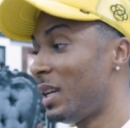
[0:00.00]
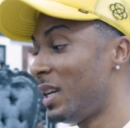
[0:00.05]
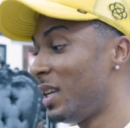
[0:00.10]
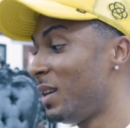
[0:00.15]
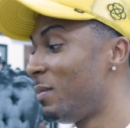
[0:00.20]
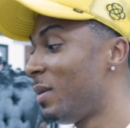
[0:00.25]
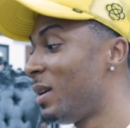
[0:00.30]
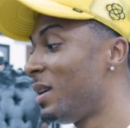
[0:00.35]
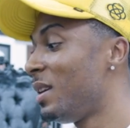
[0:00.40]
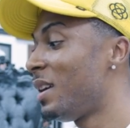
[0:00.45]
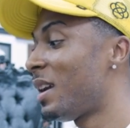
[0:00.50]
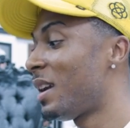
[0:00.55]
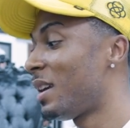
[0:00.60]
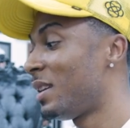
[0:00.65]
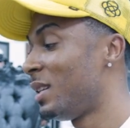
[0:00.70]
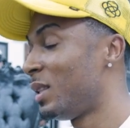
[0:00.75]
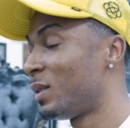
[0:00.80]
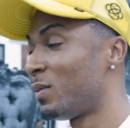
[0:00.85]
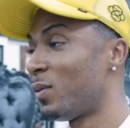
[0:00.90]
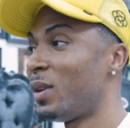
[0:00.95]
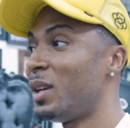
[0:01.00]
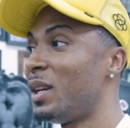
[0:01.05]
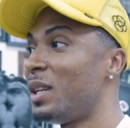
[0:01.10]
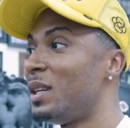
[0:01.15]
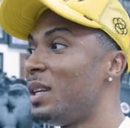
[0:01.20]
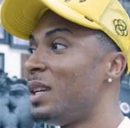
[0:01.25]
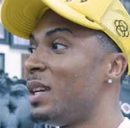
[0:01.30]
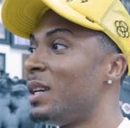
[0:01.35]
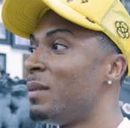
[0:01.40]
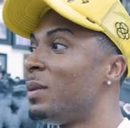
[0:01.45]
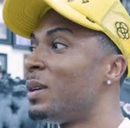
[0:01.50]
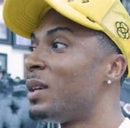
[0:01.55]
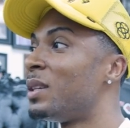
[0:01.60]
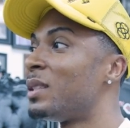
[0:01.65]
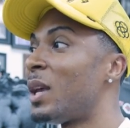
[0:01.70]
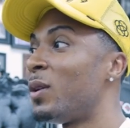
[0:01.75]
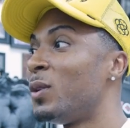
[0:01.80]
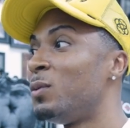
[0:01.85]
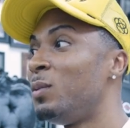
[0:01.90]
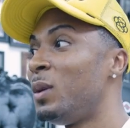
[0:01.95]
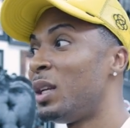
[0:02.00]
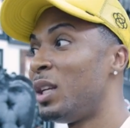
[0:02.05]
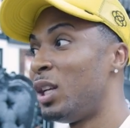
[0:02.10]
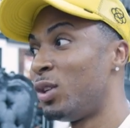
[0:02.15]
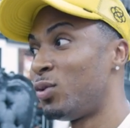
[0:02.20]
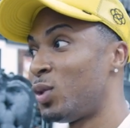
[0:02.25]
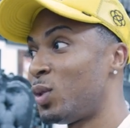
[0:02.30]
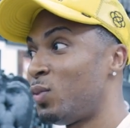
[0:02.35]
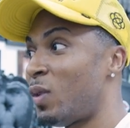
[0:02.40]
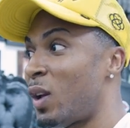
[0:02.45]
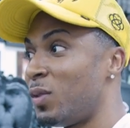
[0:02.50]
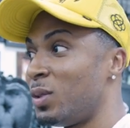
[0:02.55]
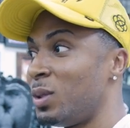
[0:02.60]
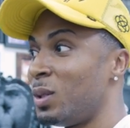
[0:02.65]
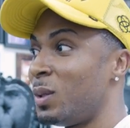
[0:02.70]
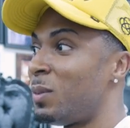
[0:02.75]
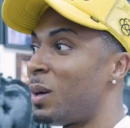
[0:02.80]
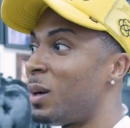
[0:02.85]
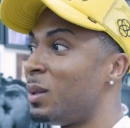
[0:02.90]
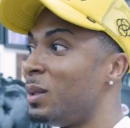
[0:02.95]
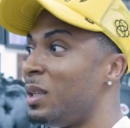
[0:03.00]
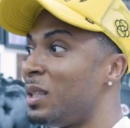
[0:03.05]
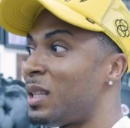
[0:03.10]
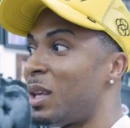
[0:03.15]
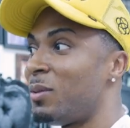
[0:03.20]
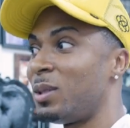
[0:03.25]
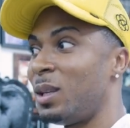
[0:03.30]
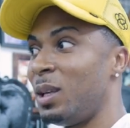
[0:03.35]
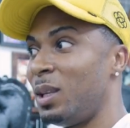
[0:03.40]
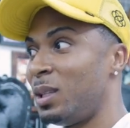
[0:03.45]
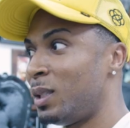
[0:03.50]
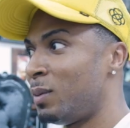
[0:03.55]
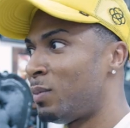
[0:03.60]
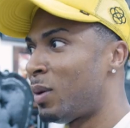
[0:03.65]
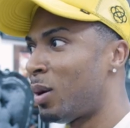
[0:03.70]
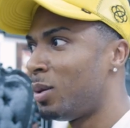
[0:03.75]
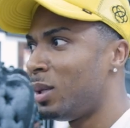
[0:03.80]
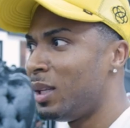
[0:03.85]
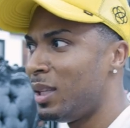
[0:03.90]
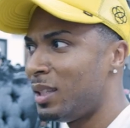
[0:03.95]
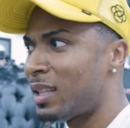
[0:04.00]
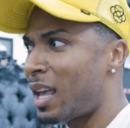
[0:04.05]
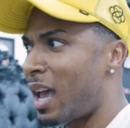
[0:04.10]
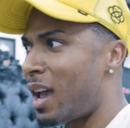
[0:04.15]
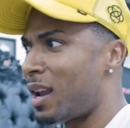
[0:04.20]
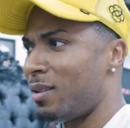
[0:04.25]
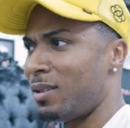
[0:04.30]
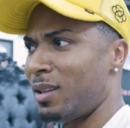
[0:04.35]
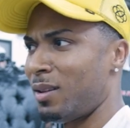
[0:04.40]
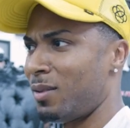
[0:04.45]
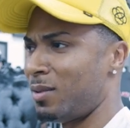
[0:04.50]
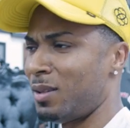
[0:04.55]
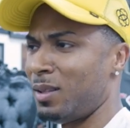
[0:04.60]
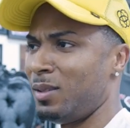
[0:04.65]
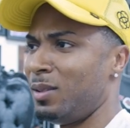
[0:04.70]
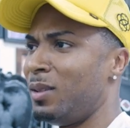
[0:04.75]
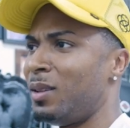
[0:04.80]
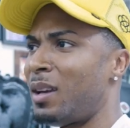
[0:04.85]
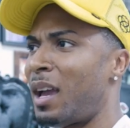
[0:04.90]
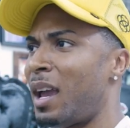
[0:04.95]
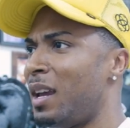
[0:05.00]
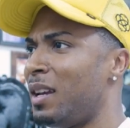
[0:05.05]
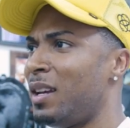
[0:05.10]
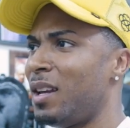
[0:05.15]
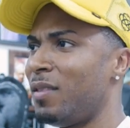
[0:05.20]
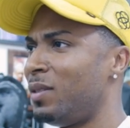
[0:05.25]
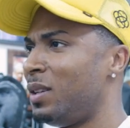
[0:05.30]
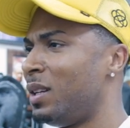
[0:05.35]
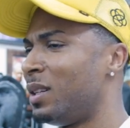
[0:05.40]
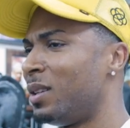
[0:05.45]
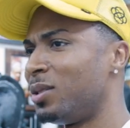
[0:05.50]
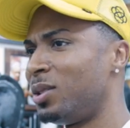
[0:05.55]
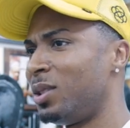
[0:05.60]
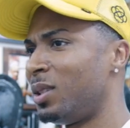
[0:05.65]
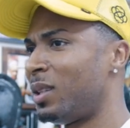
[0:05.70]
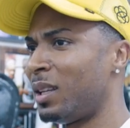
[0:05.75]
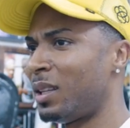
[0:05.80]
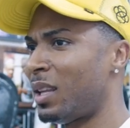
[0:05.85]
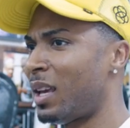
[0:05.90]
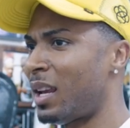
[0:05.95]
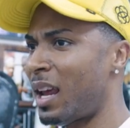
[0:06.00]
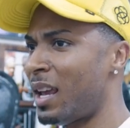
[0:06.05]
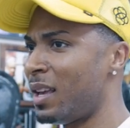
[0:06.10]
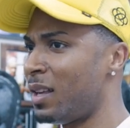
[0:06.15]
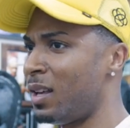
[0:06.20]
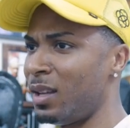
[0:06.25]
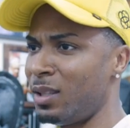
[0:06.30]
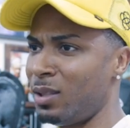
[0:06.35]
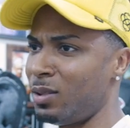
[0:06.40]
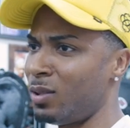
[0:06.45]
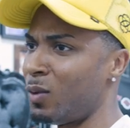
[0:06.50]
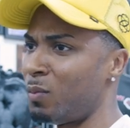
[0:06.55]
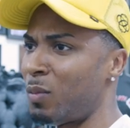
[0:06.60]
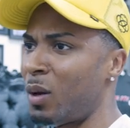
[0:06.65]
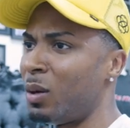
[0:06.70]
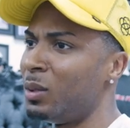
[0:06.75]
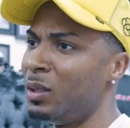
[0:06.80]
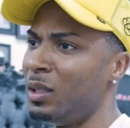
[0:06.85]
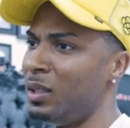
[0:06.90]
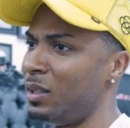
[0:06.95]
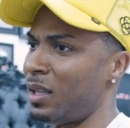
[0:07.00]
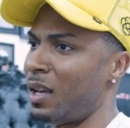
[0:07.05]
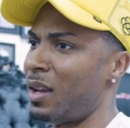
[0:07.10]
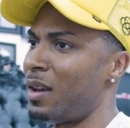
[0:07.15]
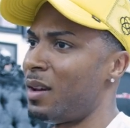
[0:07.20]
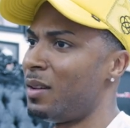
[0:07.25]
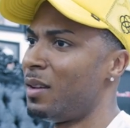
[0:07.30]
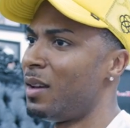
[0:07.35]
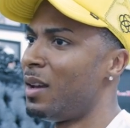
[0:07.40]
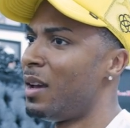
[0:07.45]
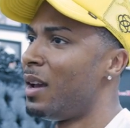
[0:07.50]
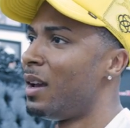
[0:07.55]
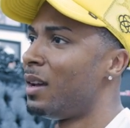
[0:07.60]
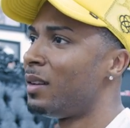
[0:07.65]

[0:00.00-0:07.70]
Kenny B and his friend did because they was being disrespectful to the police. They was cussing the police out. I was like, well, look, I ain't never did no shit like that. I ain't cussing no police out.